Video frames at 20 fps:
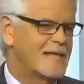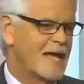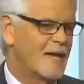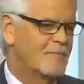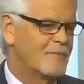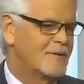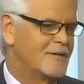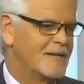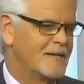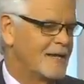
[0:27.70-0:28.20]

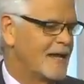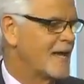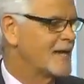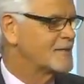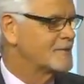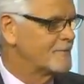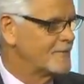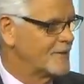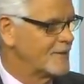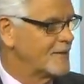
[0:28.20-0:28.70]
happening in
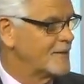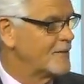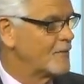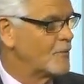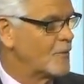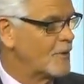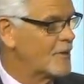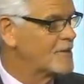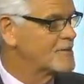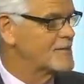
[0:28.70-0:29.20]
Nashville, and the
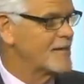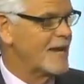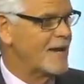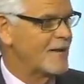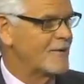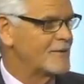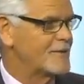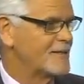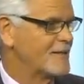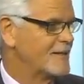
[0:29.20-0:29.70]
word is
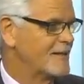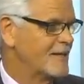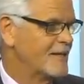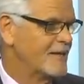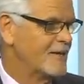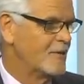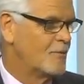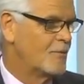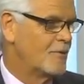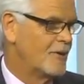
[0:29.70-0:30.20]
out.
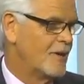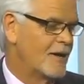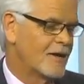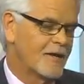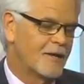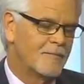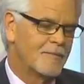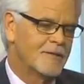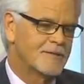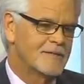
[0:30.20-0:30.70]
That's all right. We're not
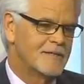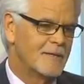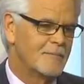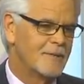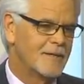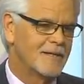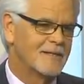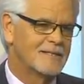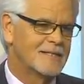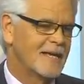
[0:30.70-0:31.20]
going to be a sleepy
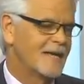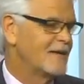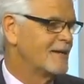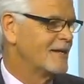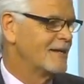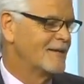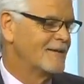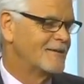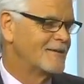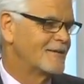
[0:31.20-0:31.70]
little town
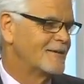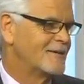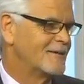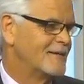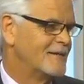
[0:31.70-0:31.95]
any longer.